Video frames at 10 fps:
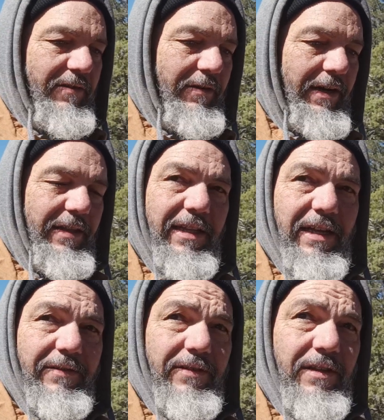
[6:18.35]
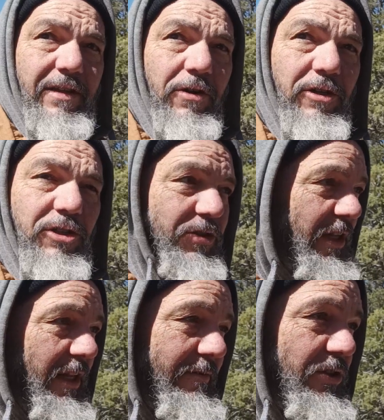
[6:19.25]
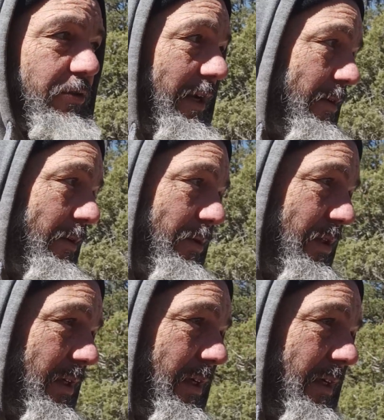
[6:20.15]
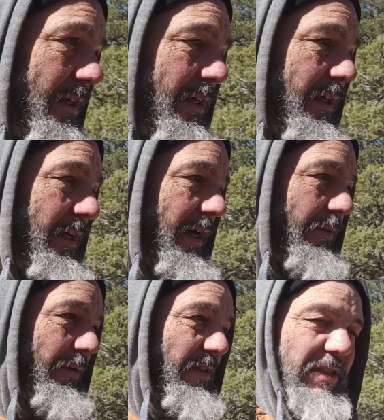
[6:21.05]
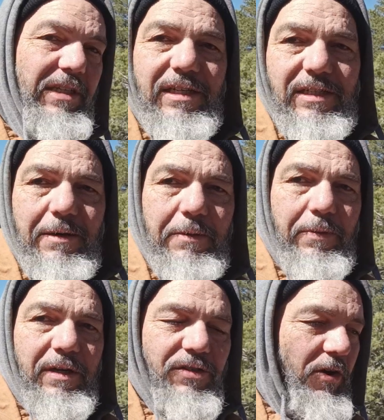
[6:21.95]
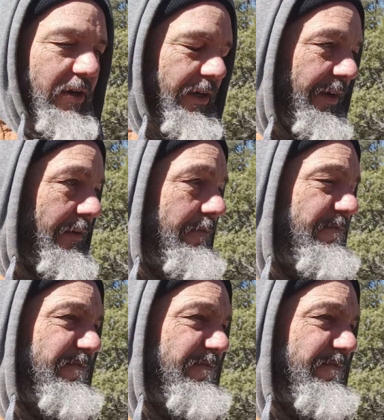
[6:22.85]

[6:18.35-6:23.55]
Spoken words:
Right? They love archery. They love shooting arrows, and we just needed something to put a target on.